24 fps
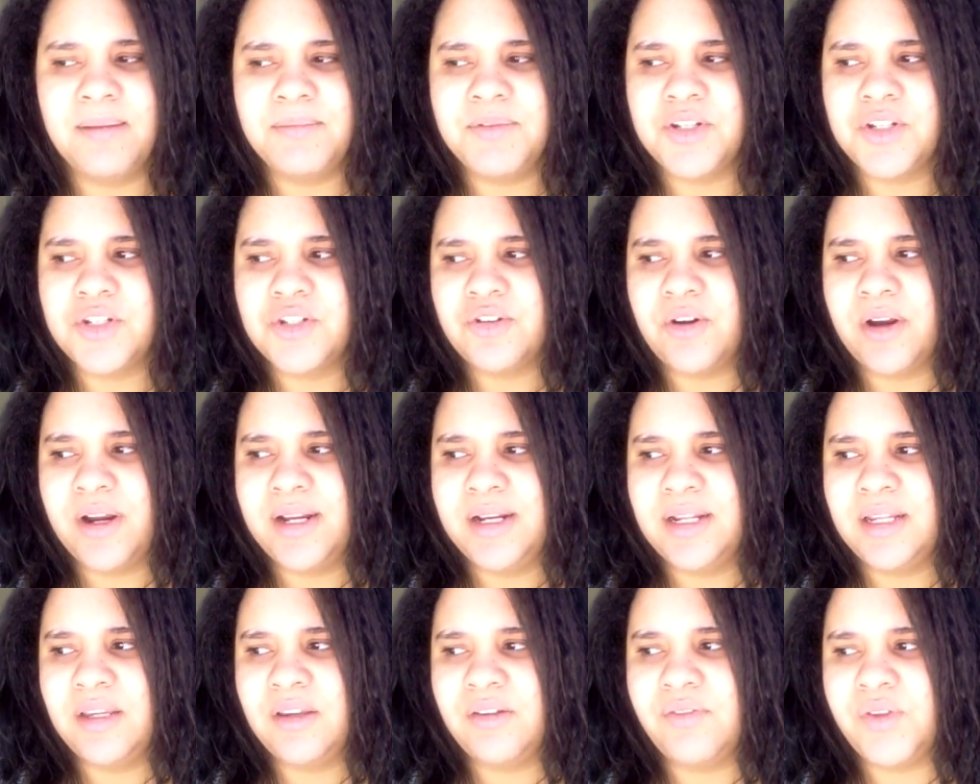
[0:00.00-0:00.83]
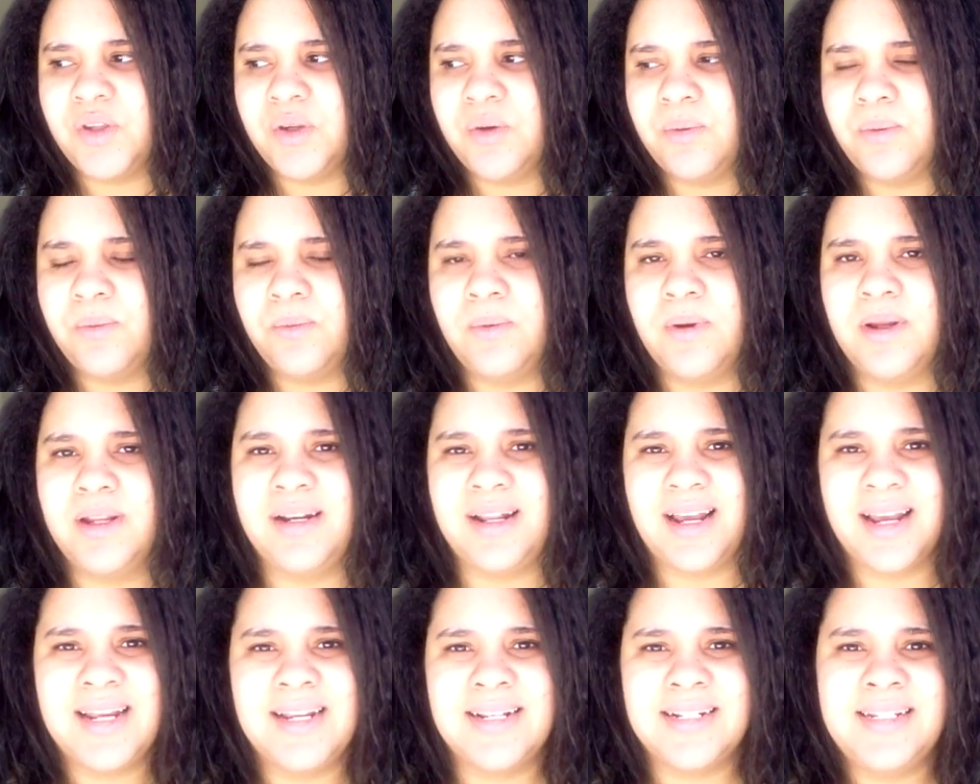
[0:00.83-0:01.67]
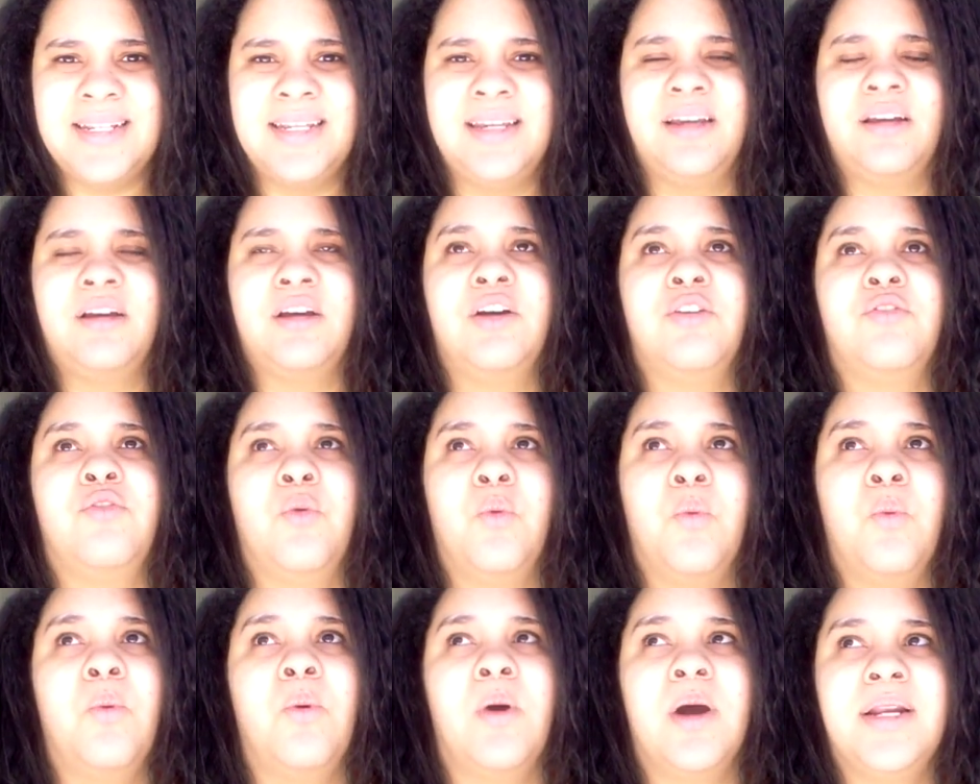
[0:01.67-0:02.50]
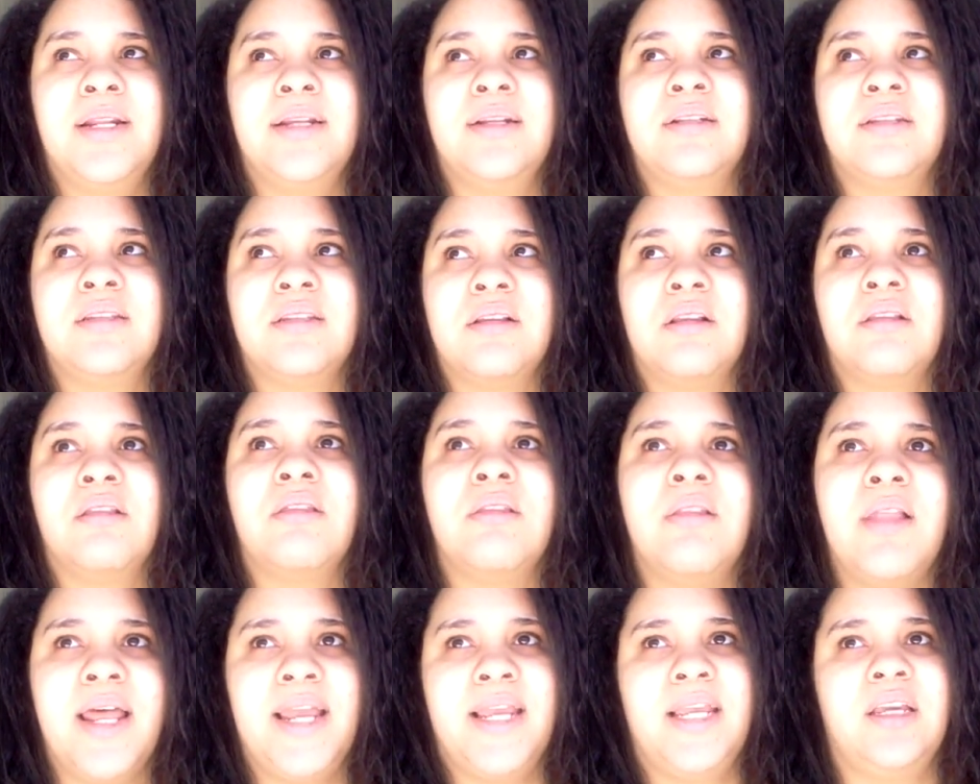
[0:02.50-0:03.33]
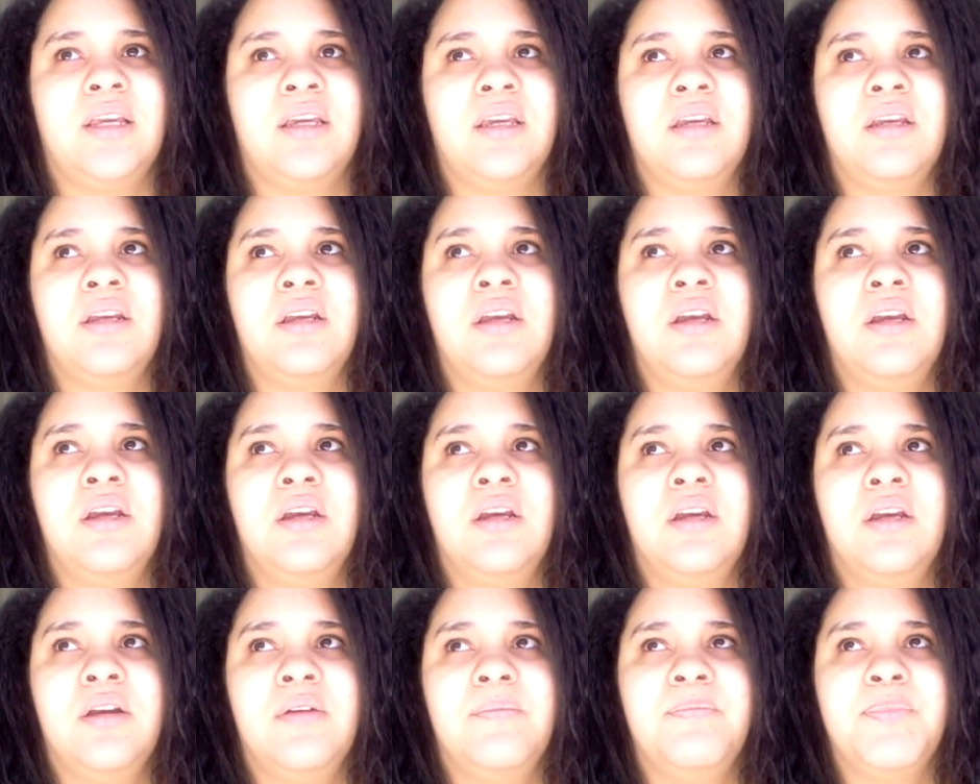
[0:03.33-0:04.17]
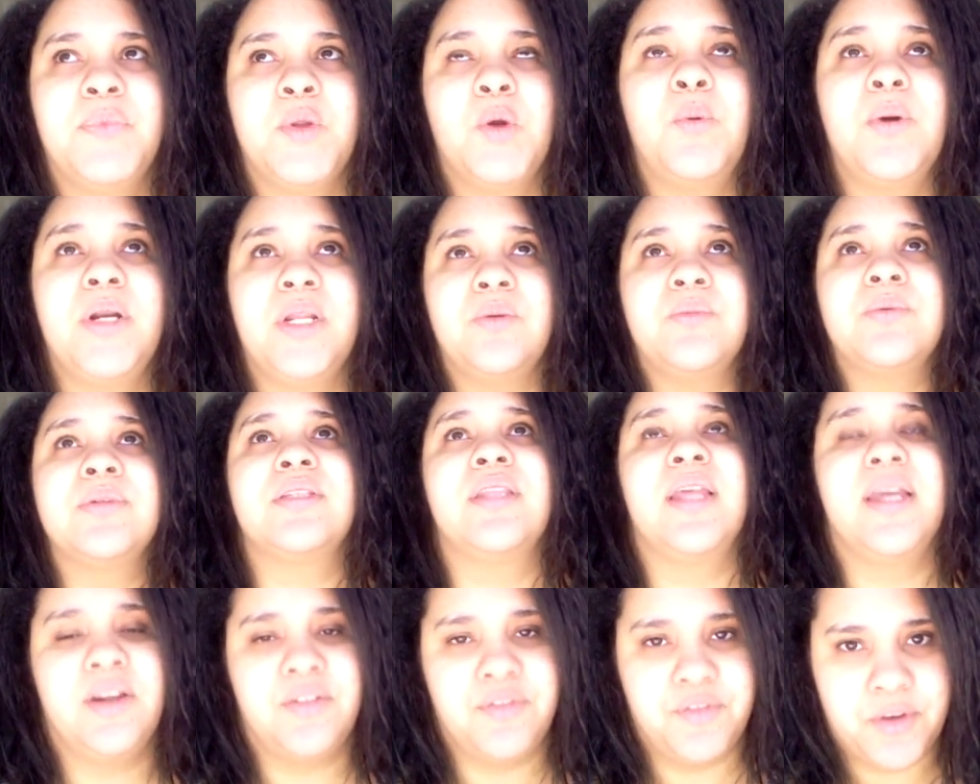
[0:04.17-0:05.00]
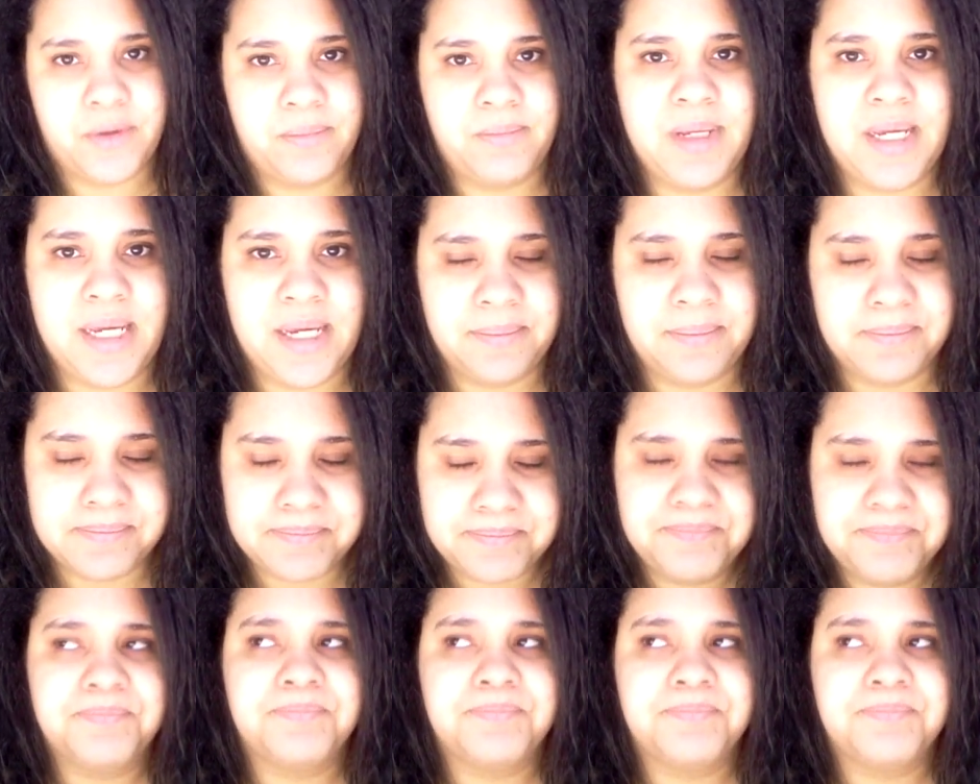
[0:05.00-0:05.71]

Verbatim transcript: I'm just trying to give you an idea of what it's like, what it was like for me.